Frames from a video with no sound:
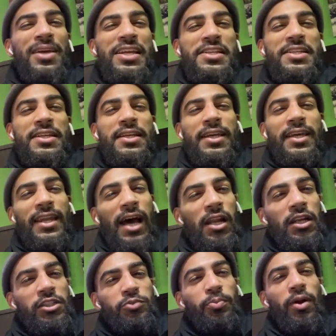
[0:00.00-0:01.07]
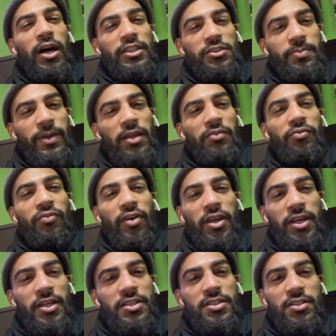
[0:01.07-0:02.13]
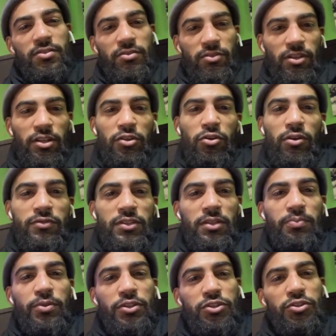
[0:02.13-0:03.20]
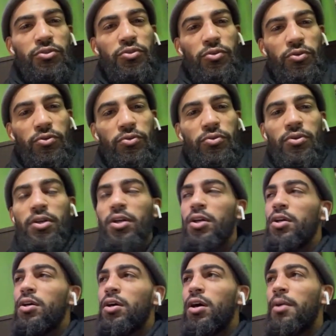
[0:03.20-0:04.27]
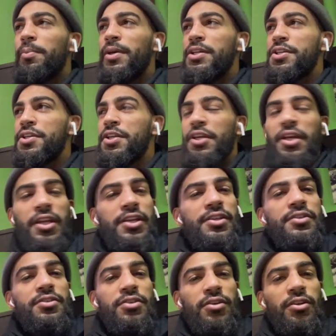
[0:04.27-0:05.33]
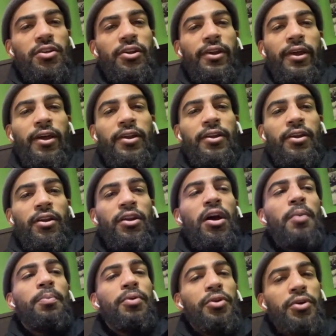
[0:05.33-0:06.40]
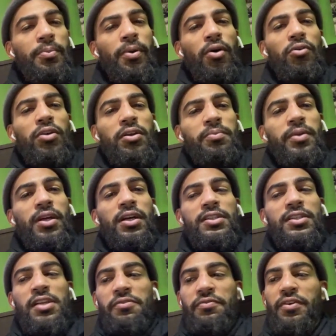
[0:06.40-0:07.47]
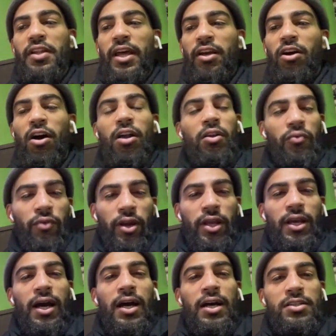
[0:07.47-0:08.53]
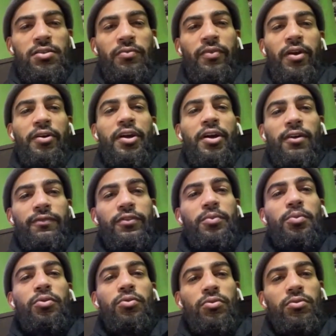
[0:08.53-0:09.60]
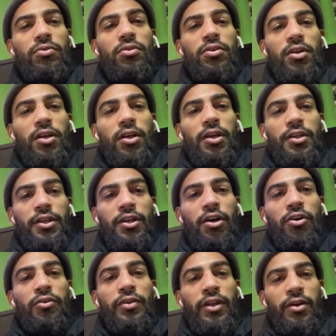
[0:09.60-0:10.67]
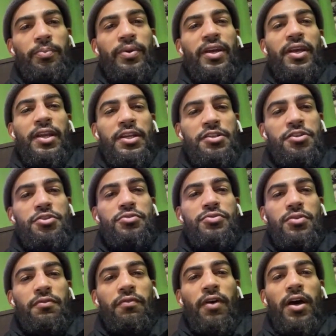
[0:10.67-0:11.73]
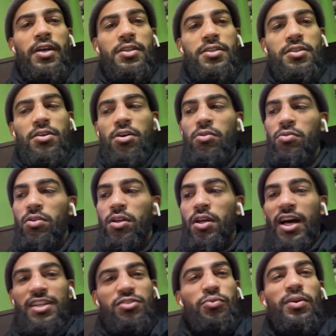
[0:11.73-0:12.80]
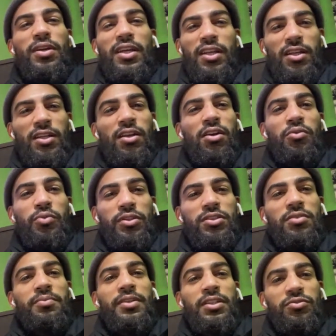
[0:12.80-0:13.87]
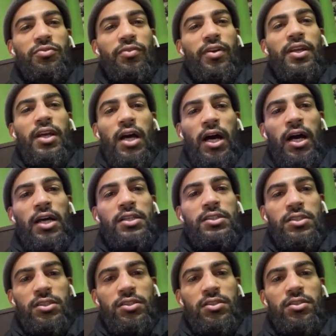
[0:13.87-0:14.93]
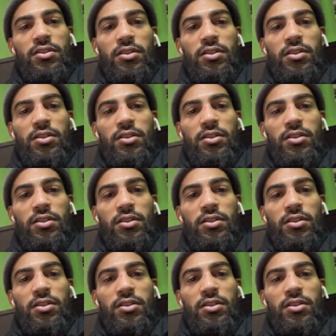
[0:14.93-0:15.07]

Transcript: itching to get out of this prospect phase the UFC puts you through. I'm itching to get into a numbered opponent because I feel like all the ranked guys are very comfortable, you know, and they're picking and choosing fights. So I just want to get in there with some of these ranked guys and,